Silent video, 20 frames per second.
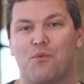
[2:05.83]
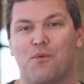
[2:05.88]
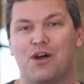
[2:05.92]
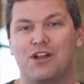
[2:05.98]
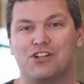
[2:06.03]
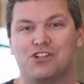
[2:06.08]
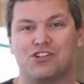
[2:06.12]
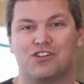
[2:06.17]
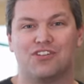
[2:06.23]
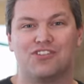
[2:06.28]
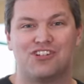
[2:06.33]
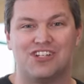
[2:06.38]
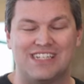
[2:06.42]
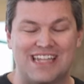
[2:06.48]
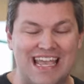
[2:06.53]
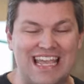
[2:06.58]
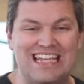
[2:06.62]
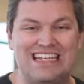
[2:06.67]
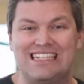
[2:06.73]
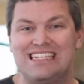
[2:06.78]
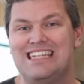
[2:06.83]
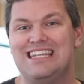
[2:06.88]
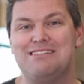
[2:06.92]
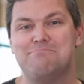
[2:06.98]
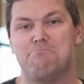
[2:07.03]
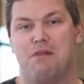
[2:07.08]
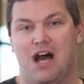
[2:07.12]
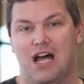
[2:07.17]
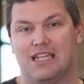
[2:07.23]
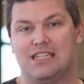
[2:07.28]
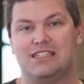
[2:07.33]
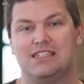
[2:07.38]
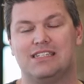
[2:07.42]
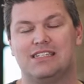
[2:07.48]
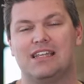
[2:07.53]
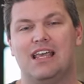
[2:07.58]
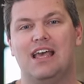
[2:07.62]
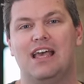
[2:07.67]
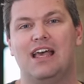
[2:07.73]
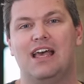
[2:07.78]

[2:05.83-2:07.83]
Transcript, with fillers: in one church is 18 months.